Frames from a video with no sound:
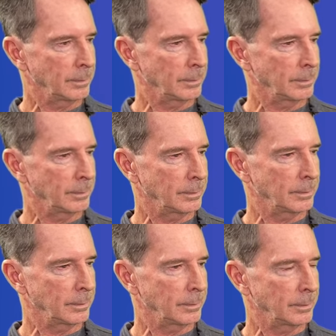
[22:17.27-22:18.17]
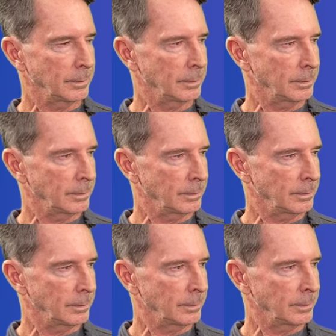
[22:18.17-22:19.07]

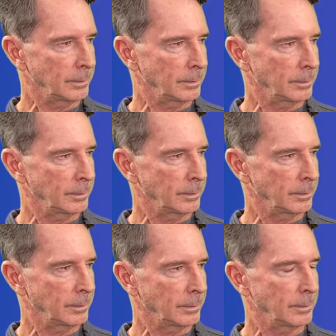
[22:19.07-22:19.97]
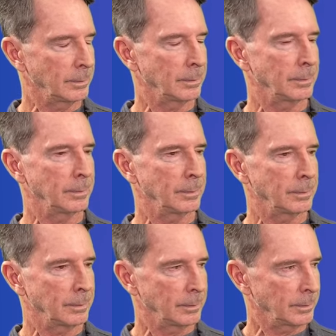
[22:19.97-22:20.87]

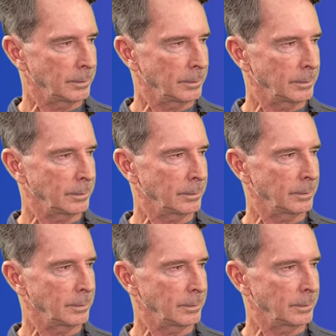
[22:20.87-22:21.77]
(not speaking)